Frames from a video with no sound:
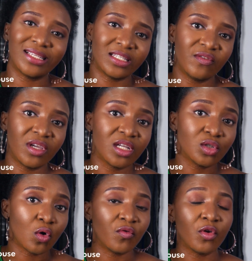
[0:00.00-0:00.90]

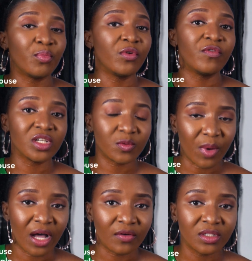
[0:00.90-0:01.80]
certificate of your previous
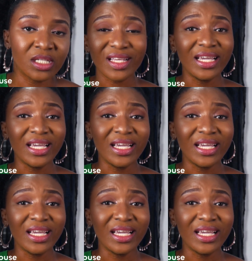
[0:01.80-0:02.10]
spouse,